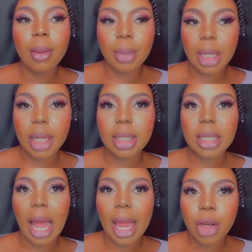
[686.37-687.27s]

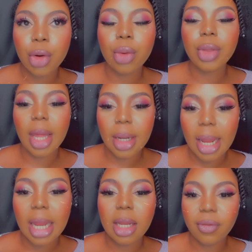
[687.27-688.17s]
Because I know that
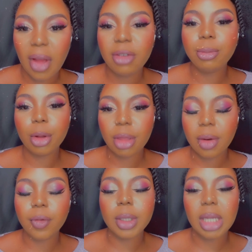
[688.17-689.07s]

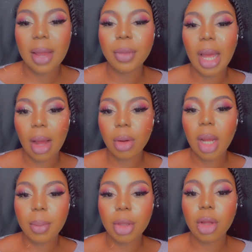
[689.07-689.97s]
85% of the time the
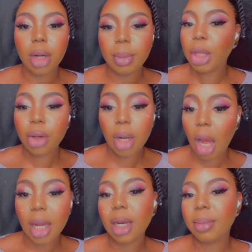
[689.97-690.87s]
outcome is going to be they're
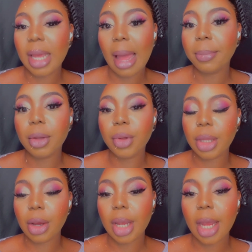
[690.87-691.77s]
not going to be happy
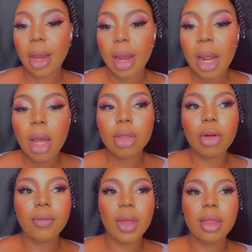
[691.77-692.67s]
with their hair.
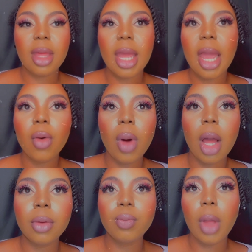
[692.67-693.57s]
So if they say, hey, I
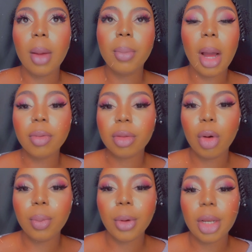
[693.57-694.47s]
want um, pop
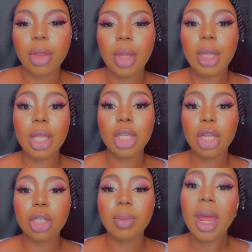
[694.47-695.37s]
smoke braids, and then they
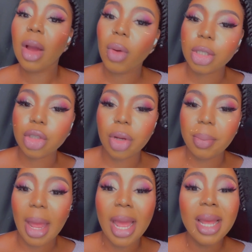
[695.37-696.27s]
change their mind, I want
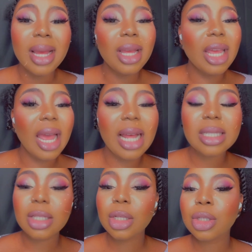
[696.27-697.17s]
straight back, it
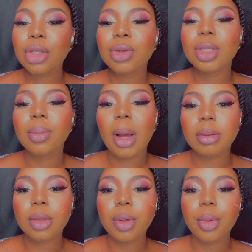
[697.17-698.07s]
has nothing to do with the
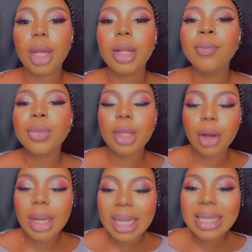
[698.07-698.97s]
pop smoke braid.
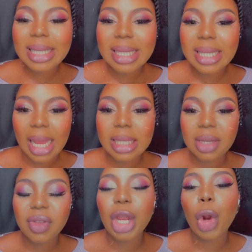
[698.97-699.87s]
They're
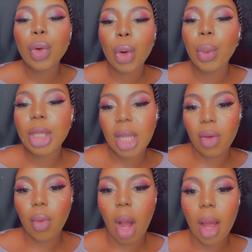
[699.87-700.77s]
indecisive. They don't know what
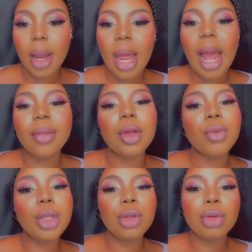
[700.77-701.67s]
they want. And then
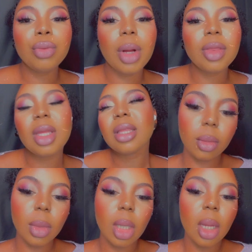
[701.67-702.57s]
when you do one thing,
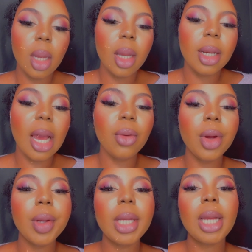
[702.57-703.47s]
that... now
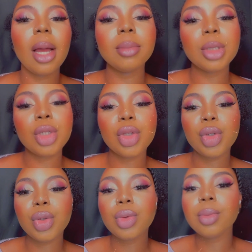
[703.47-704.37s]
where it comes
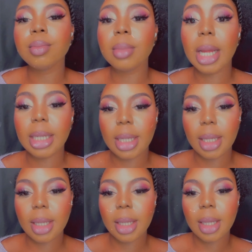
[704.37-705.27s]
to
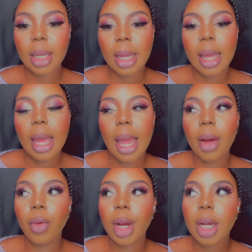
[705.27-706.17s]
money
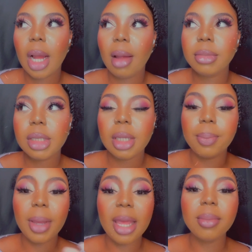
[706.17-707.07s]
and where it comes to
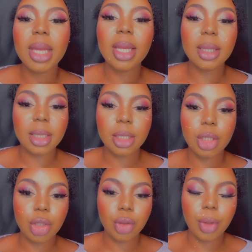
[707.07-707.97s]
payment in this
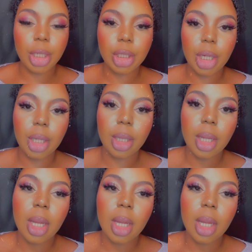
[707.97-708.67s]
situation,